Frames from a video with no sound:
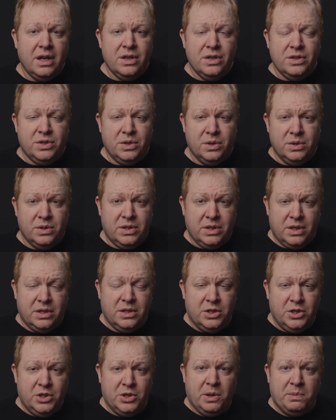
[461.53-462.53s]
suit
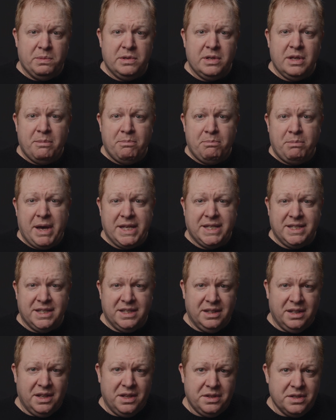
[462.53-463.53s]
certain jobs better
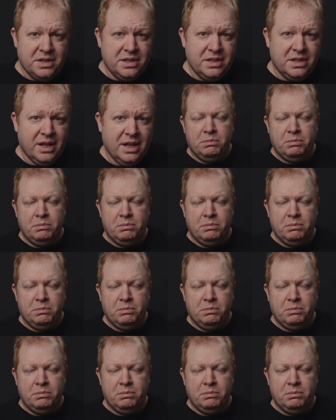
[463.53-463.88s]
than others.